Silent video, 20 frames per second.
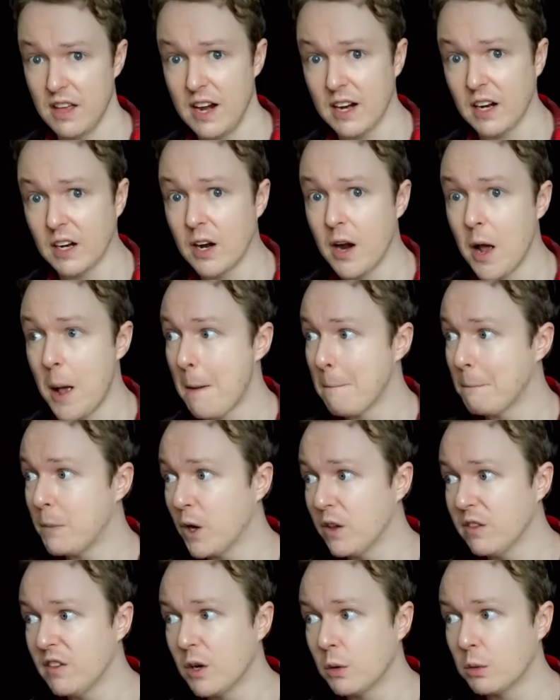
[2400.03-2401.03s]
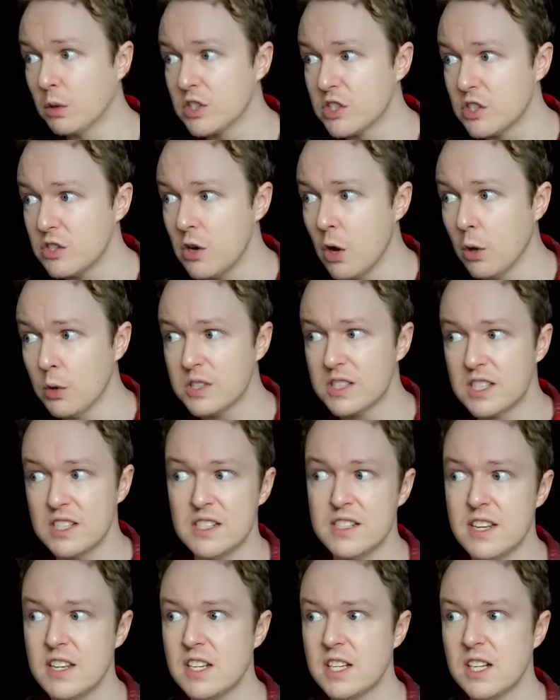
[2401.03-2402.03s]
there, but there was no
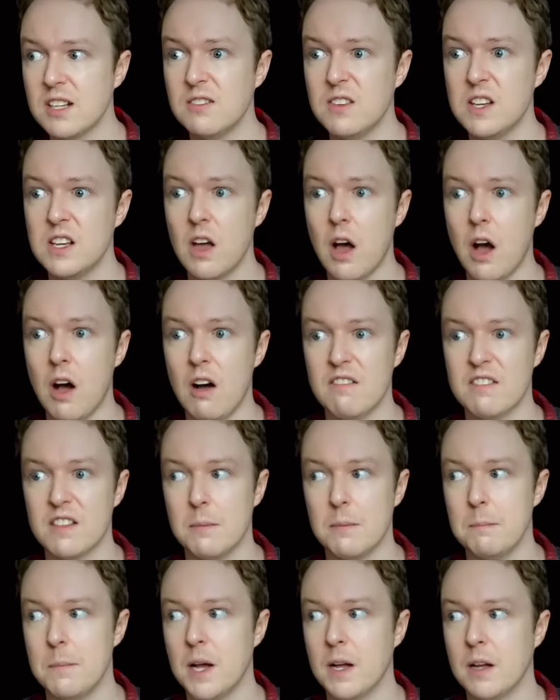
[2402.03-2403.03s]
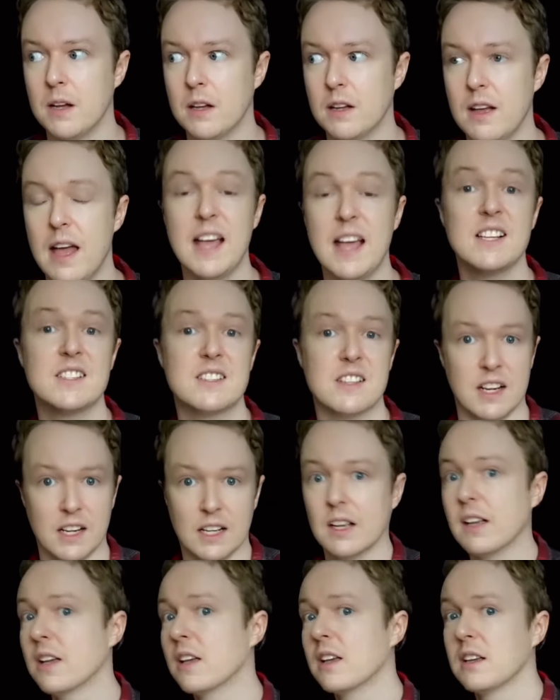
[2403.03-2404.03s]
CCTV of them
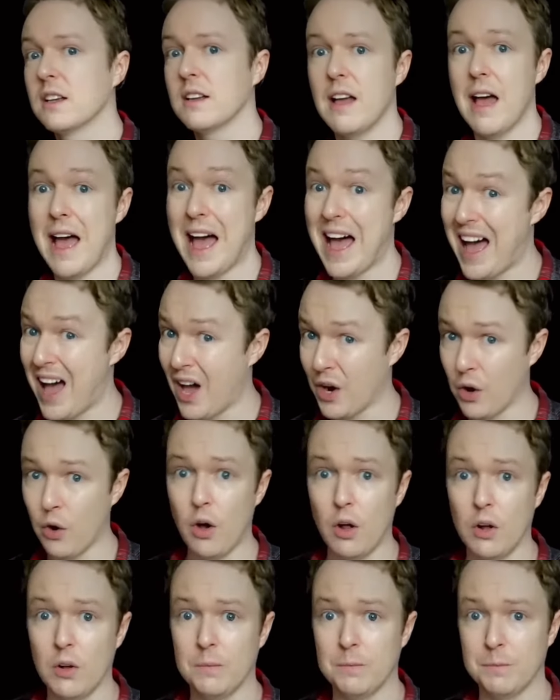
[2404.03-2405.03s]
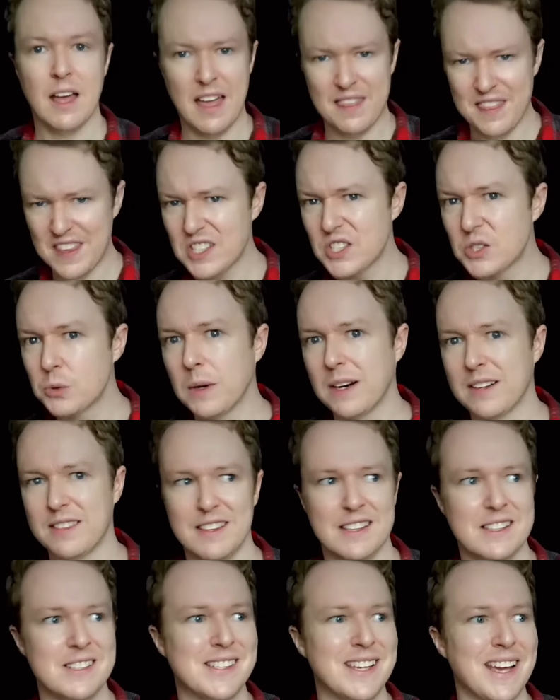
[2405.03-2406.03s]
exiting at all. And this is where
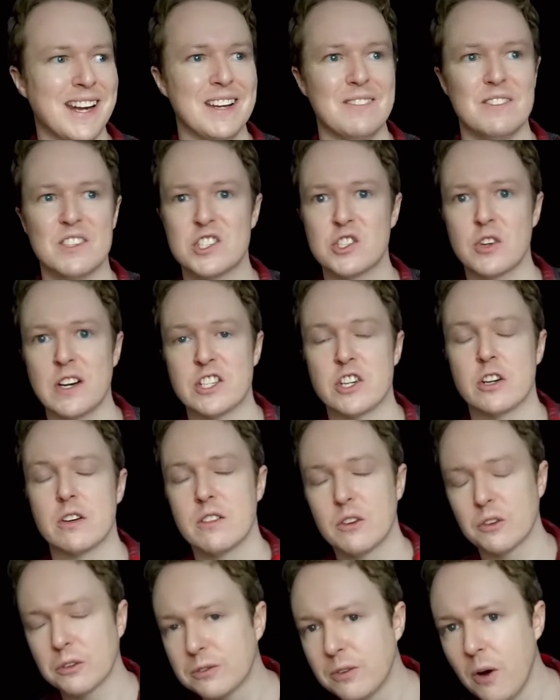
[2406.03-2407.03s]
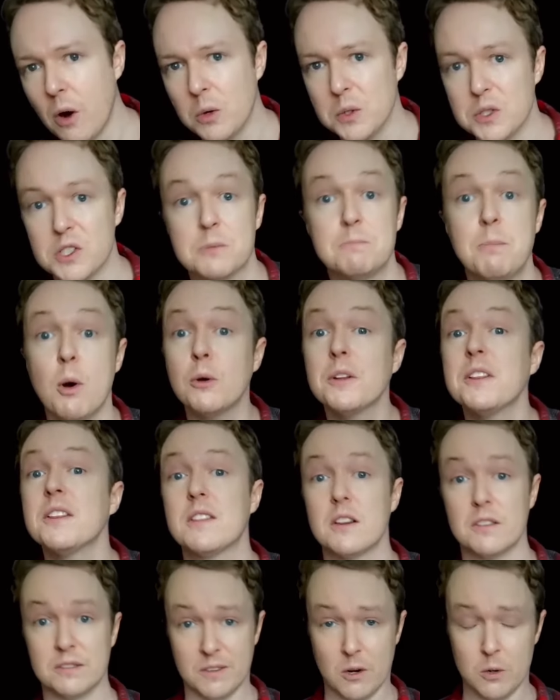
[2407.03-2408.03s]
things get even stranger. Their phones, both of
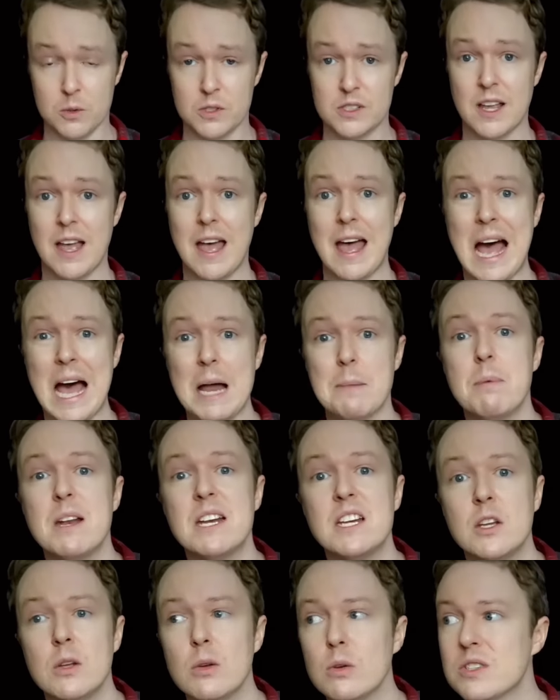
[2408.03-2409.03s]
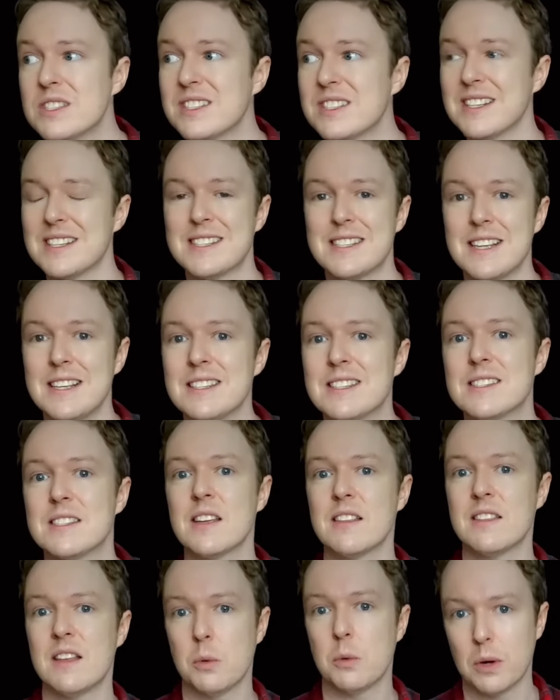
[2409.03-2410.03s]
their phones, had been used
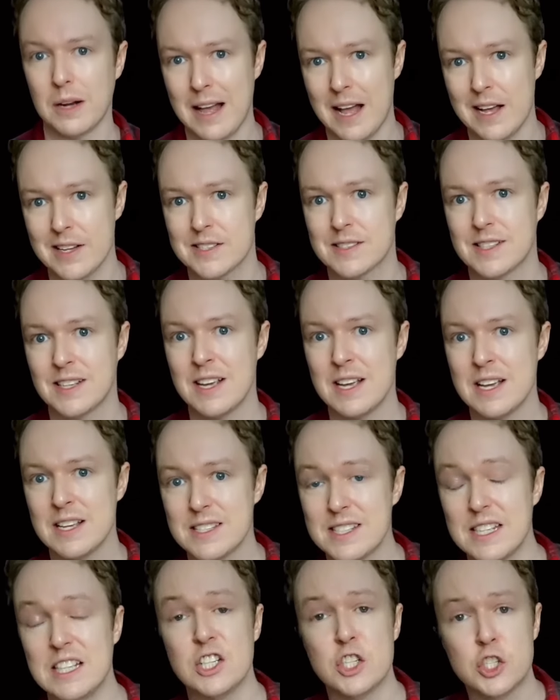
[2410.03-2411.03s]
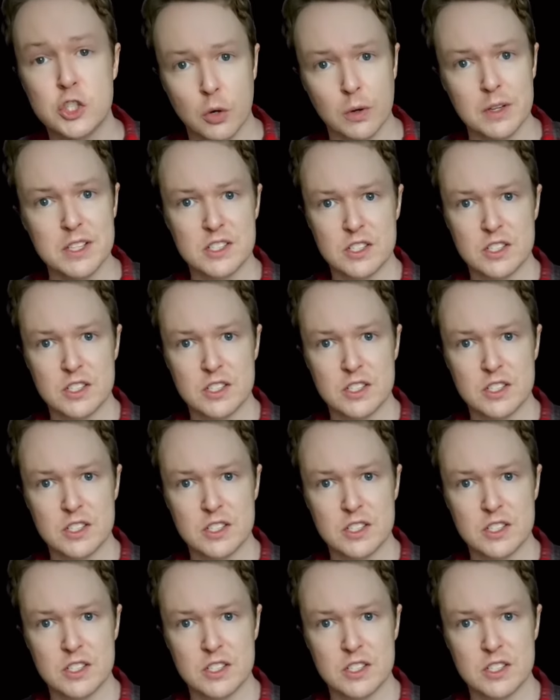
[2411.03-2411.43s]
since they were last seen. Choi